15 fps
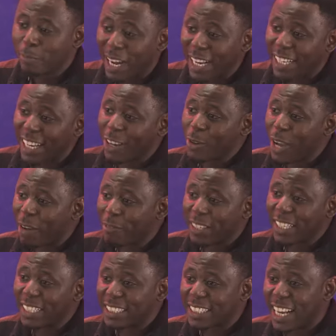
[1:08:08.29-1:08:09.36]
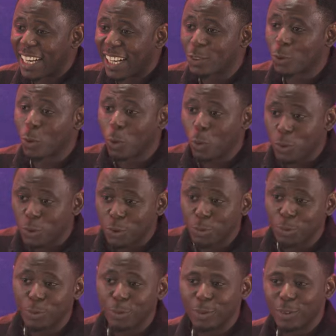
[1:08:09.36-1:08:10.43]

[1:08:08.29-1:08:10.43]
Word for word: By now, you're having a designer to clothe you.